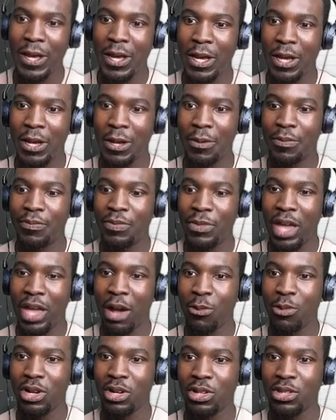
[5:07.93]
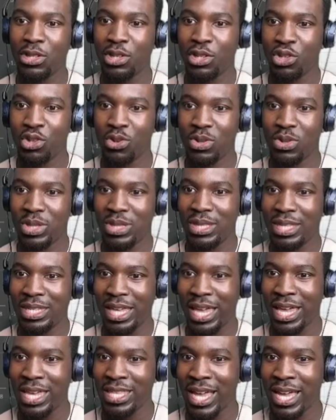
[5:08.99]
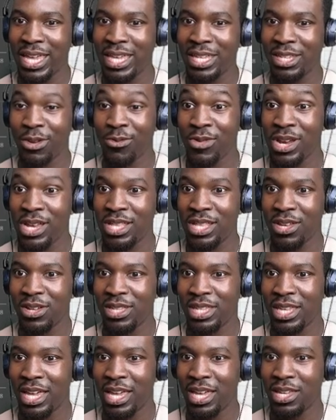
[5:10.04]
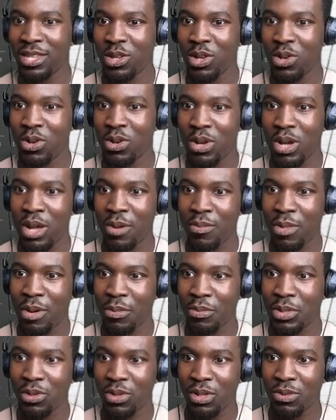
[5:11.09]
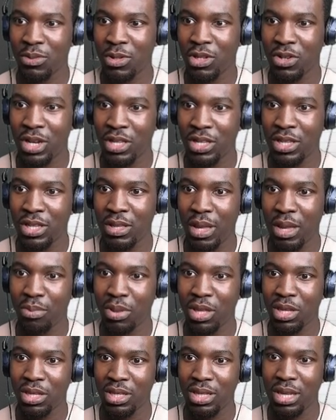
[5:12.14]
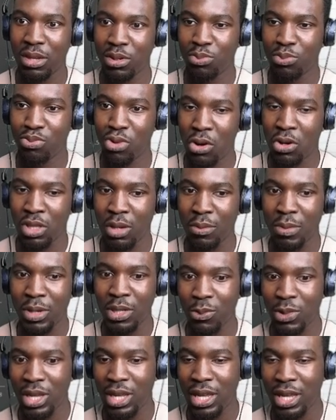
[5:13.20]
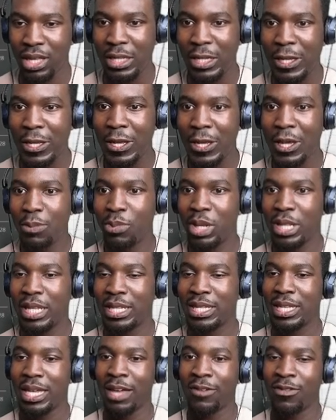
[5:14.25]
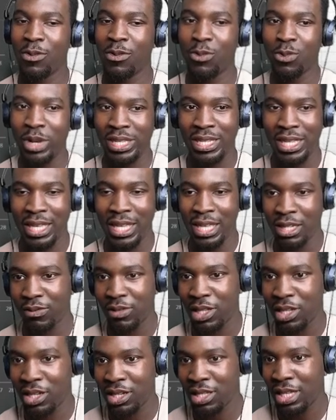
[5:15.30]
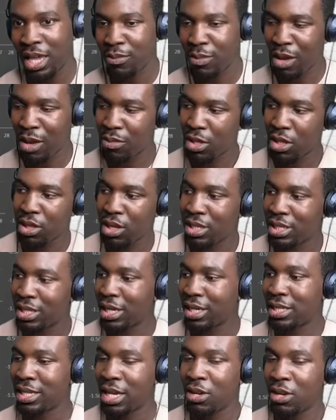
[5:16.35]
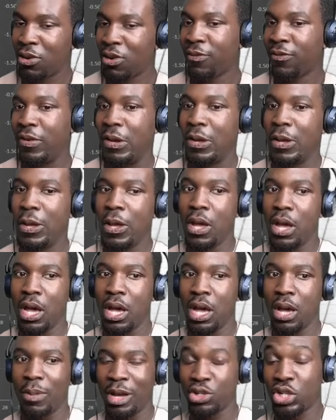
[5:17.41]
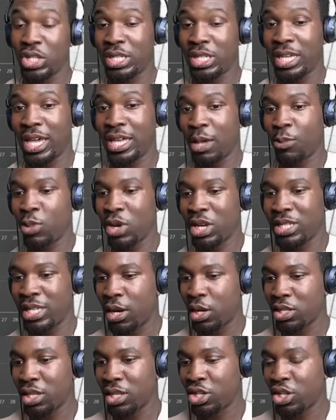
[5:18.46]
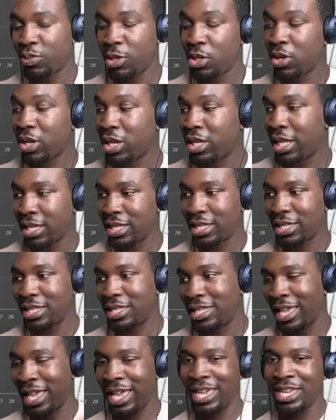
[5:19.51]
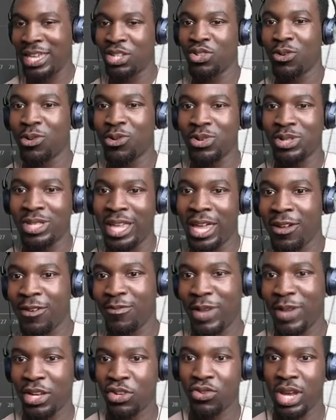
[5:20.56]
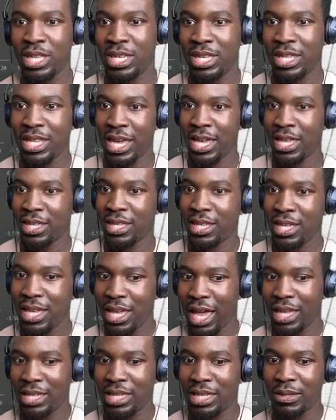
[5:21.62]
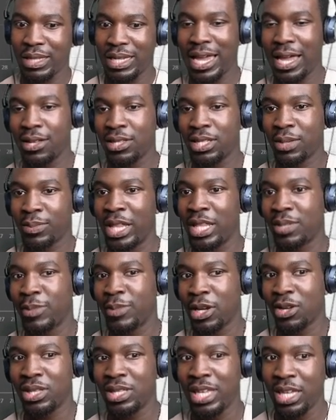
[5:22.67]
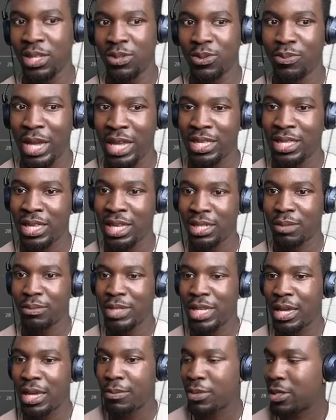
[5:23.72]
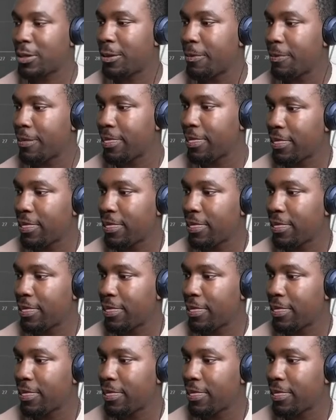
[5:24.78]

I wouldn't constitute this 890 as a really good day, so I'm still going to be trading, and plus it was broken up by the weekend. But let's say I have a Wednesday that's a really good day, maybe the Thursday I can take off. I'll just see how that works out, because I've just been looking at historical data of my trading, and I seem to counterbalance my good days with bad days sometimes.